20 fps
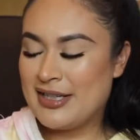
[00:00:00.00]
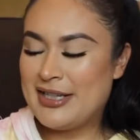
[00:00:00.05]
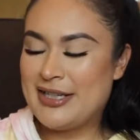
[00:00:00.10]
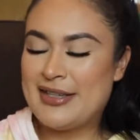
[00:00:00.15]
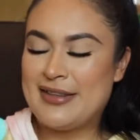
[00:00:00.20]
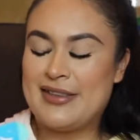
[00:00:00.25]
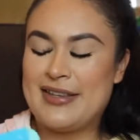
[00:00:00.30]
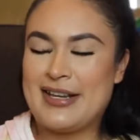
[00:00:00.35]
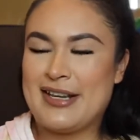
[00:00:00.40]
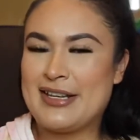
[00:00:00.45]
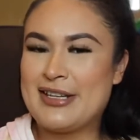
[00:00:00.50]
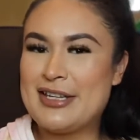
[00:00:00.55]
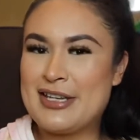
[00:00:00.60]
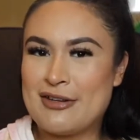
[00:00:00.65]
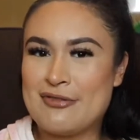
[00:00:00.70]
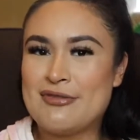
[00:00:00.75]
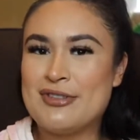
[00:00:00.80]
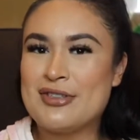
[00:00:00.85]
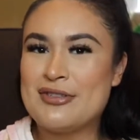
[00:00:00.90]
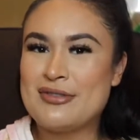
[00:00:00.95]
They
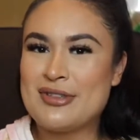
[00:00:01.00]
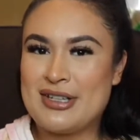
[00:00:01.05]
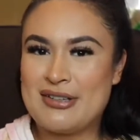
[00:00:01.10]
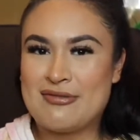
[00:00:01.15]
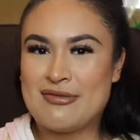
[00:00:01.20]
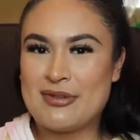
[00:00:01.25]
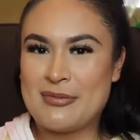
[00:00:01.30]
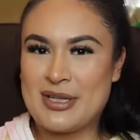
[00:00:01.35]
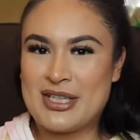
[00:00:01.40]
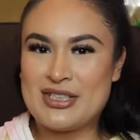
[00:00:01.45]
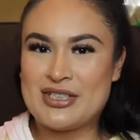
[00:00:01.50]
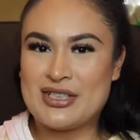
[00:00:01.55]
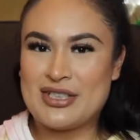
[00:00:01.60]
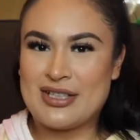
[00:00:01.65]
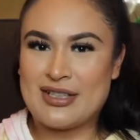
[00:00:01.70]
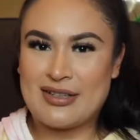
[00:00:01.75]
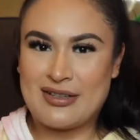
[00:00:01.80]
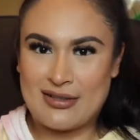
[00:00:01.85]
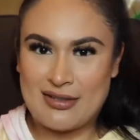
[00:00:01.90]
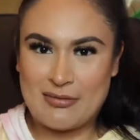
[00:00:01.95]
give you
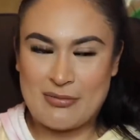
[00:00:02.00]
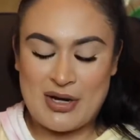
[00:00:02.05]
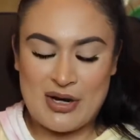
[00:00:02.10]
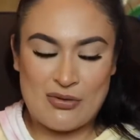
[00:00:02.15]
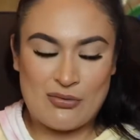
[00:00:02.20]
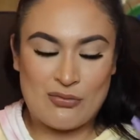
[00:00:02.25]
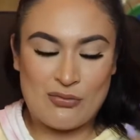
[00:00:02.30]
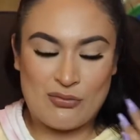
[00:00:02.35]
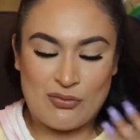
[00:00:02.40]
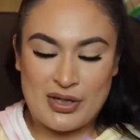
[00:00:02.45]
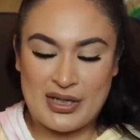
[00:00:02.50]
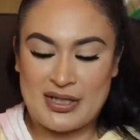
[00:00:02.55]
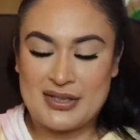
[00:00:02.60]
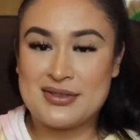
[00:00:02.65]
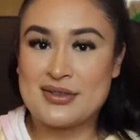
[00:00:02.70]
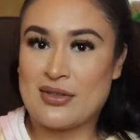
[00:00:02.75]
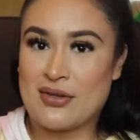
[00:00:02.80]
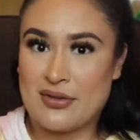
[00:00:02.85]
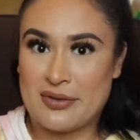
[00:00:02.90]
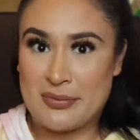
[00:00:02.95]
information about what
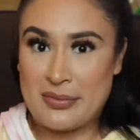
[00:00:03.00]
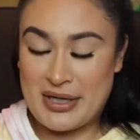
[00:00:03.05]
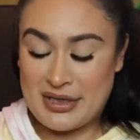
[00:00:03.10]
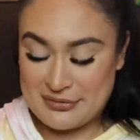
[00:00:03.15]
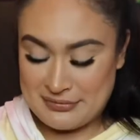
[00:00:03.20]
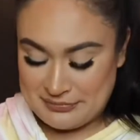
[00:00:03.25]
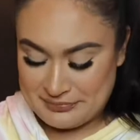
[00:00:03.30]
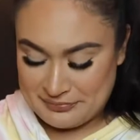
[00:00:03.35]
it's all about.